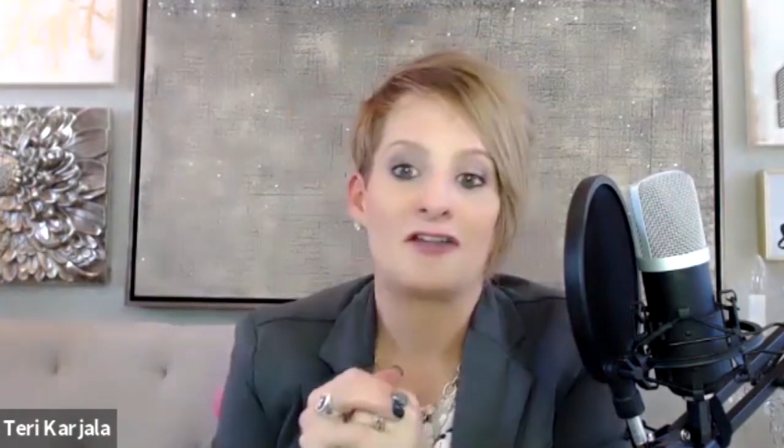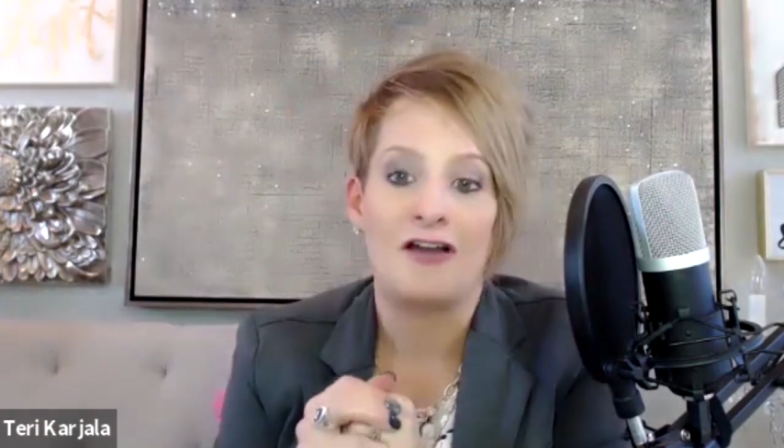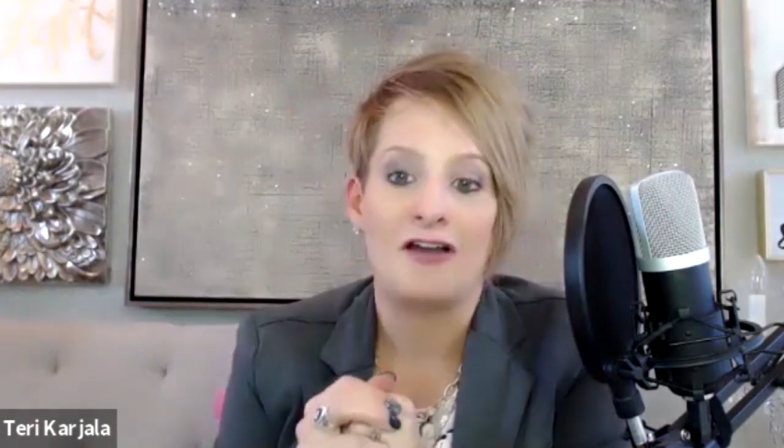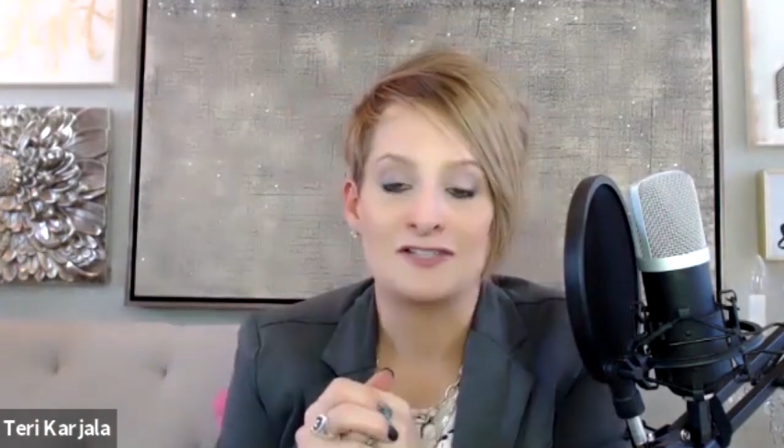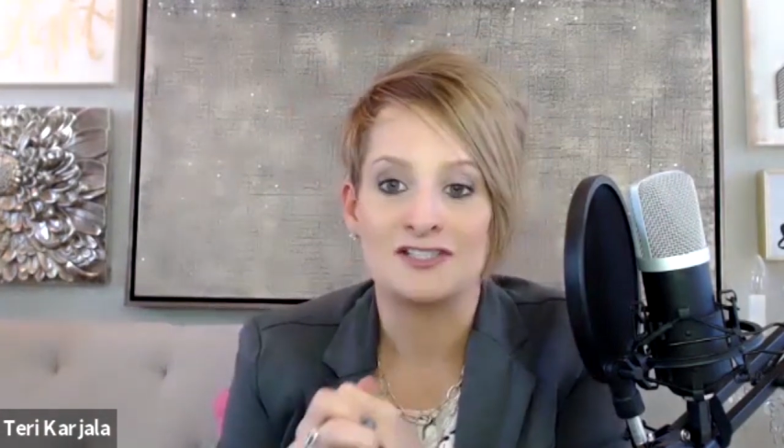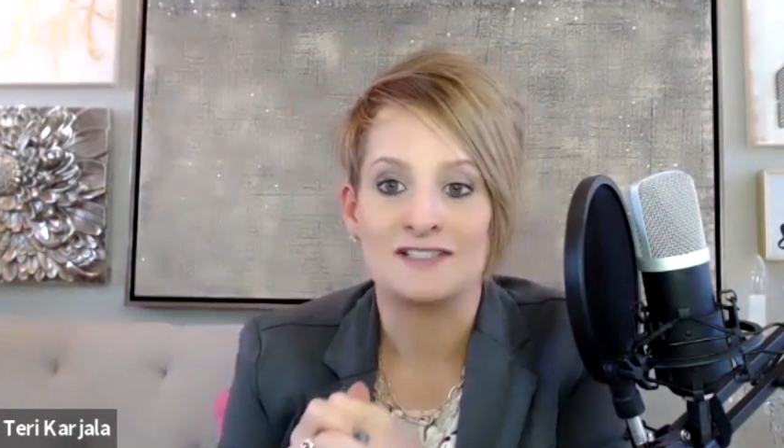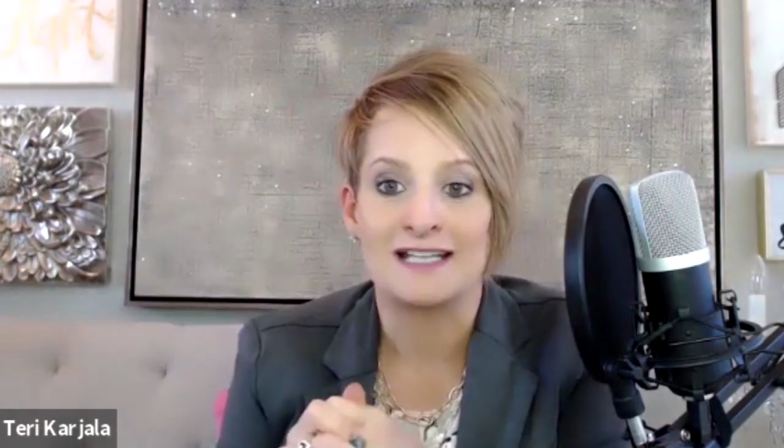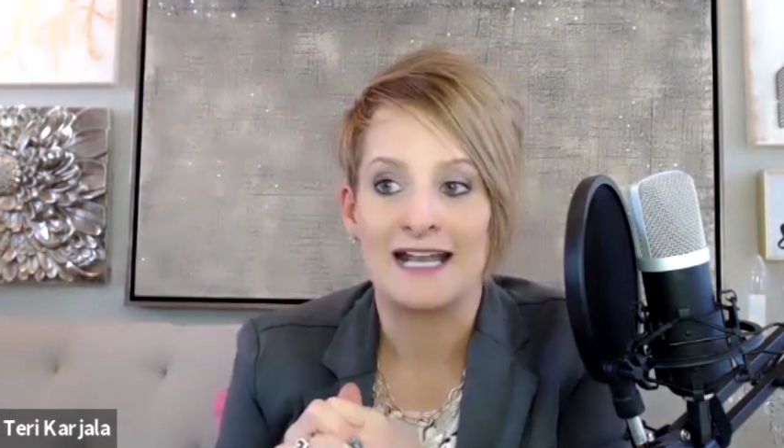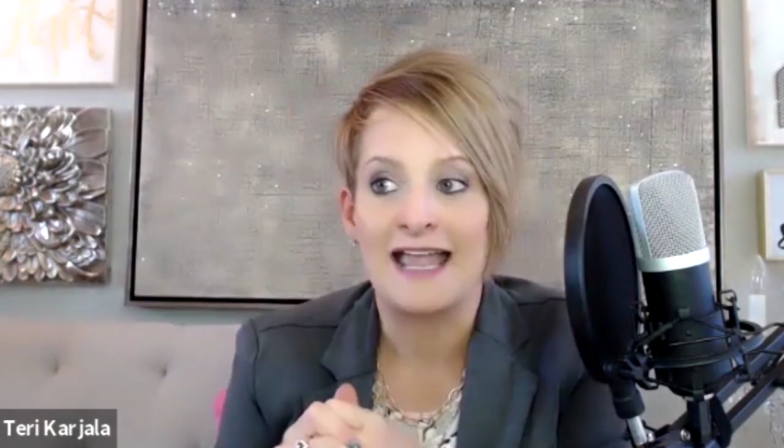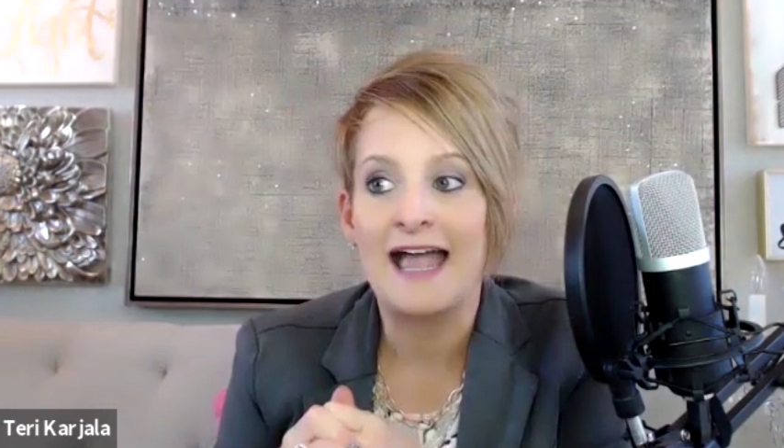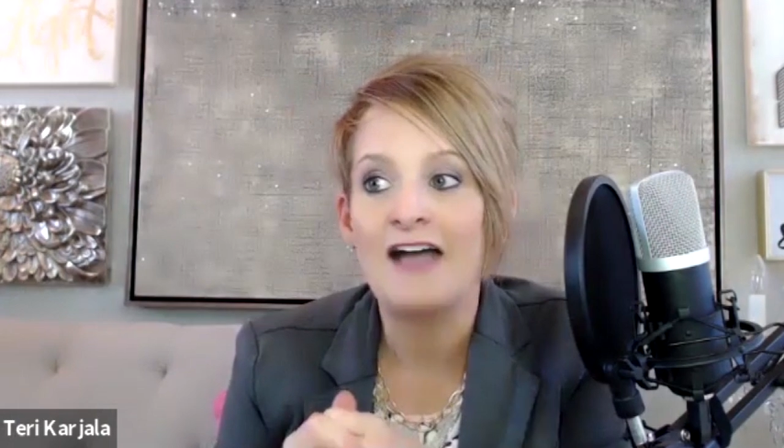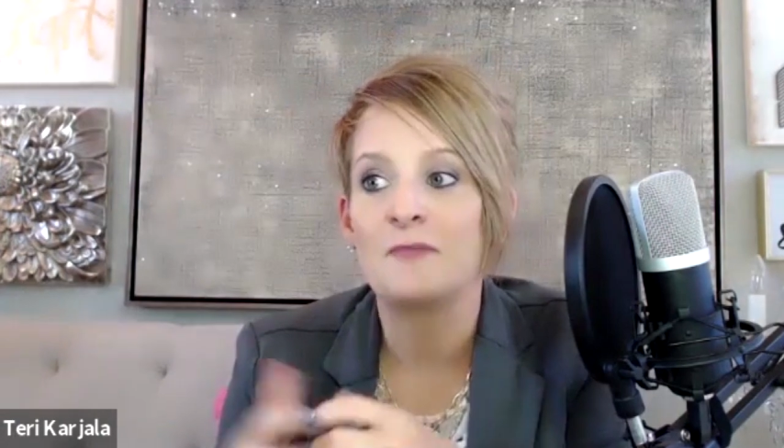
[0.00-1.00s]
conversations that I
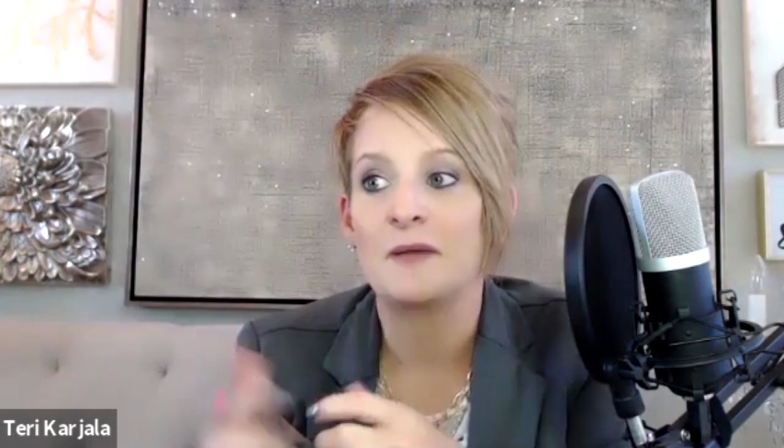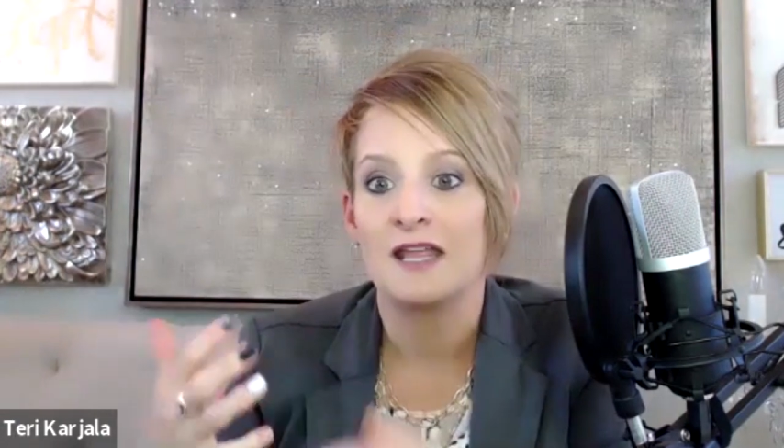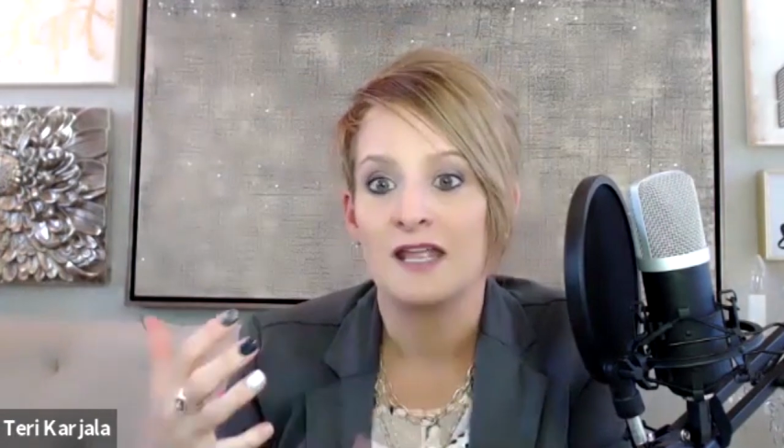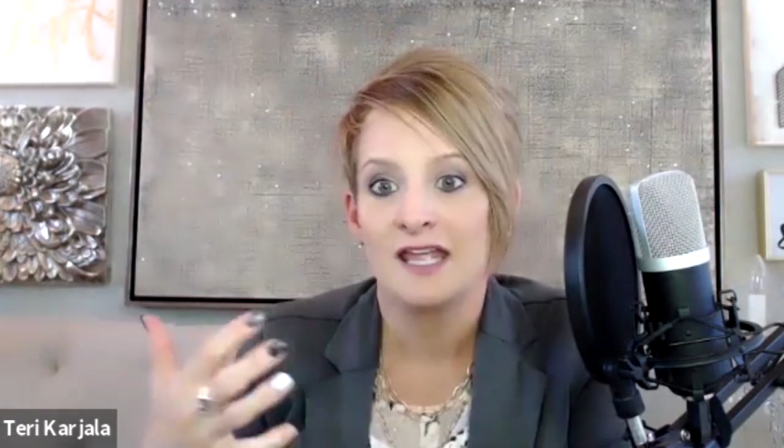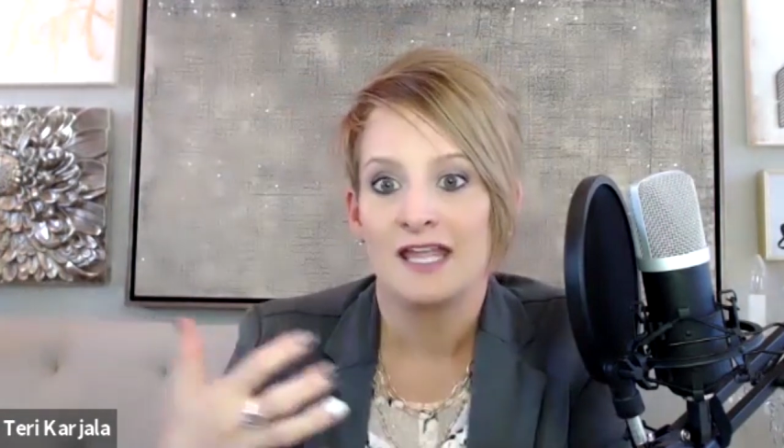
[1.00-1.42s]
have, but,